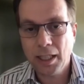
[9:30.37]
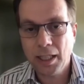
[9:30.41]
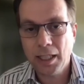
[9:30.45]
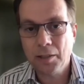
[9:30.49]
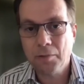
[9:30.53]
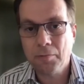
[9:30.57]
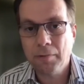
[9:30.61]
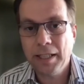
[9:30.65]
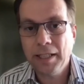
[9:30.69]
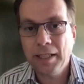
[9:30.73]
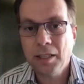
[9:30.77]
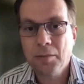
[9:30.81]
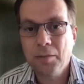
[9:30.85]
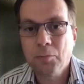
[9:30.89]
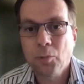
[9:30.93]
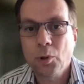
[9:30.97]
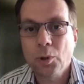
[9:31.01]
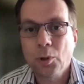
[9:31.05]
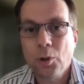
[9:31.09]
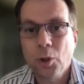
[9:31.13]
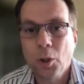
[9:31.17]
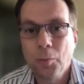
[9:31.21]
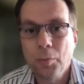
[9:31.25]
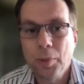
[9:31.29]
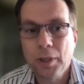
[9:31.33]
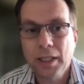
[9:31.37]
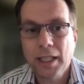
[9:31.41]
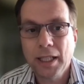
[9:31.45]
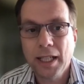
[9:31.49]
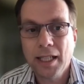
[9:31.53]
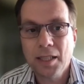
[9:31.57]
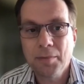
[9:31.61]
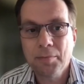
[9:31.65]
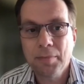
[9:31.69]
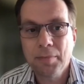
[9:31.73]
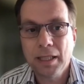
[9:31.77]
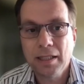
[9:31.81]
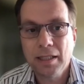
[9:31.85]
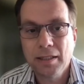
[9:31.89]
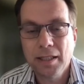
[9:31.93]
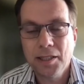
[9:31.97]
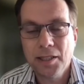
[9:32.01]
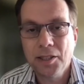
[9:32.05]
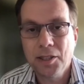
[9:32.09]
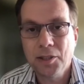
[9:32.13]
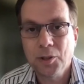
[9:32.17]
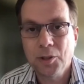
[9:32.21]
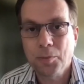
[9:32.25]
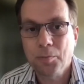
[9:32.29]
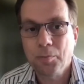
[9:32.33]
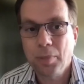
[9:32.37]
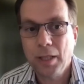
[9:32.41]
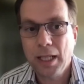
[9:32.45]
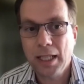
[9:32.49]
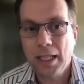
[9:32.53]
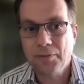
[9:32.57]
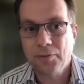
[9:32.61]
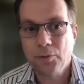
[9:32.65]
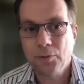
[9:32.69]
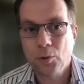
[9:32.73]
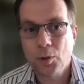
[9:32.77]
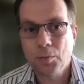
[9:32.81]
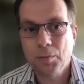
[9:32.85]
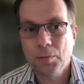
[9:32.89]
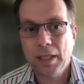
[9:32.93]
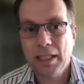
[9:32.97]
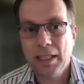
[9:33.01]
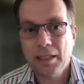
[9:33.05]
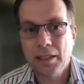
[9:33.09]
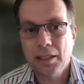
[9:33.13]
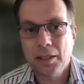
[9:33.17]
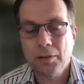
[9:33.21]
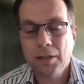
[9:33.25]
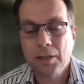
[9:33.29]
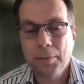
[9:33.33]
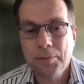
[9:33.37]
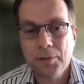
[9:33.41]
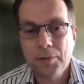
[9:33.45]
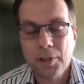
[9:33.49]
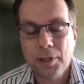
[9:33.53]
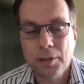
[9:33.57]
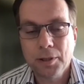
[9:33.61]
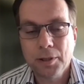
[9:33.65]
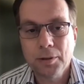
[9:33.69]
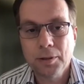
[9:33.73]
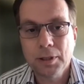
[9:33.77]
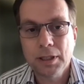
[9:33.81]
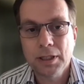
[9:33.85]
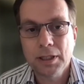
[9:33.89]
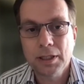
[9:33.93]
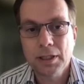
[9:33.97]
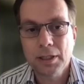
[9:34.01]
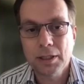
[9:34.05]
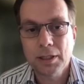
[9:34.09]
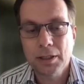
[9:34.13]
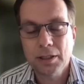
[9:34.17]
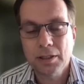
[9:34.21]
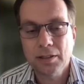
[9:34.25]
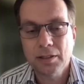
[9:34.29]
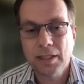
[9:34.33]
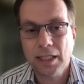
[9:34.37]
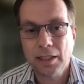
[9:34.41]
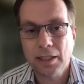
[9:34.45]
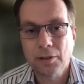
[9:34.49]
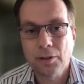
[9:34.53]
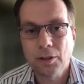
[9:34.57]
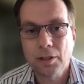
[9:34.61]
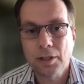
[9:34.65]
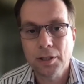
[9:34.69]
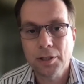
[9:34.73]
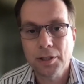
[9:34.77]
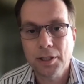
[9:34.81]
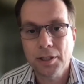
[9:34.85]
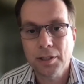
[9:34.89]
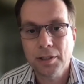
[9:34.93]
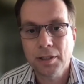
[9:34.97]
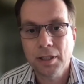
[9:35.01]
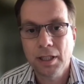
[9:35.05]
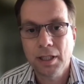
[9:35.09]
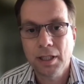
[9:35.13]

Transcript: and rendered more complicated by digital platform and crypto uh, technologies.